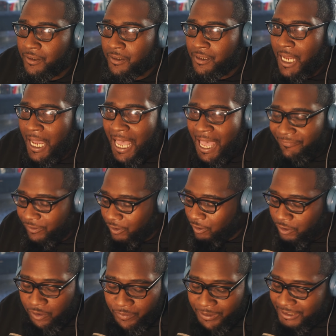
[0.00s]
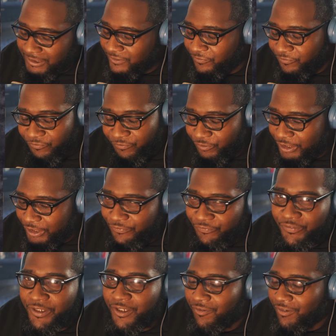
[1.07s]
I have to always
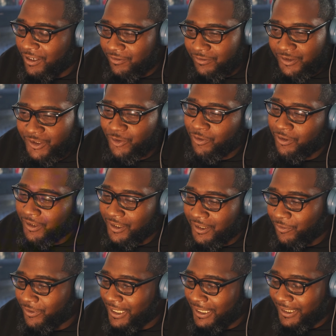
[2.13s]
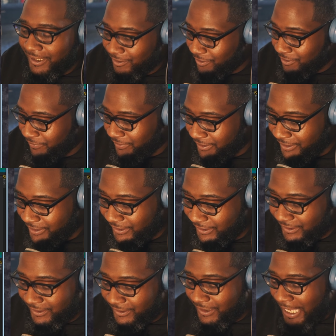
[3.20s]
refigure out the shortcut when I get over it. It's
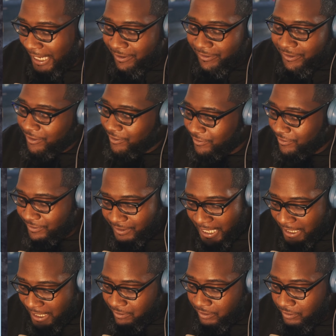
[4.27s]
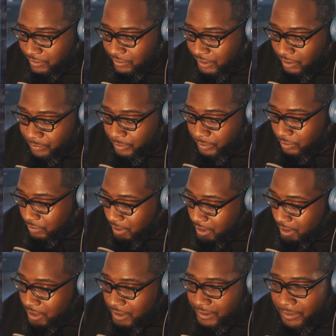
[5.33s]
just, I don't know. So boom,
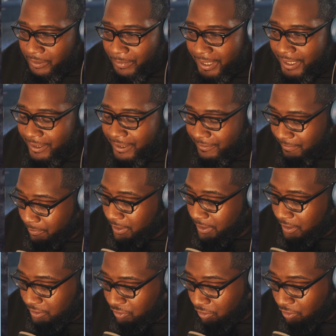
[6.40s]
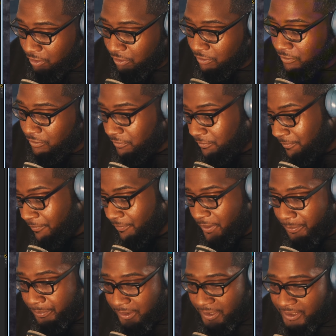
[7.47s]
Control,
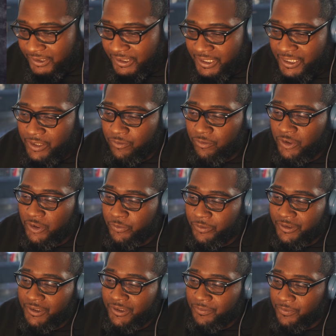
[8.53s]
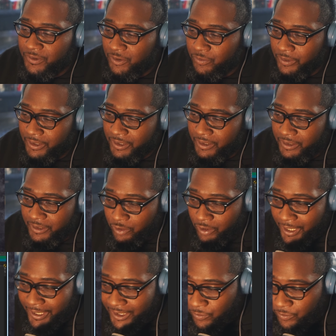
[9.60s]
plus and equal switches between your
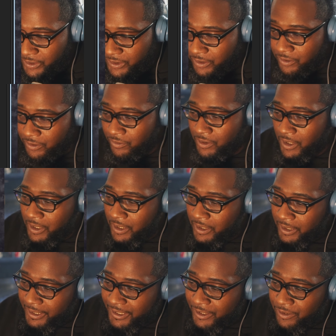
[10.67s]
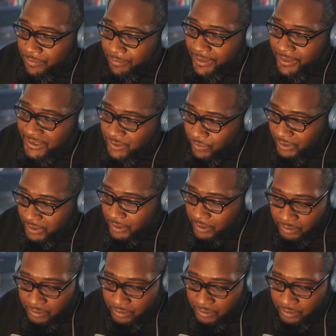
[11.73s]
edit window and your mix window.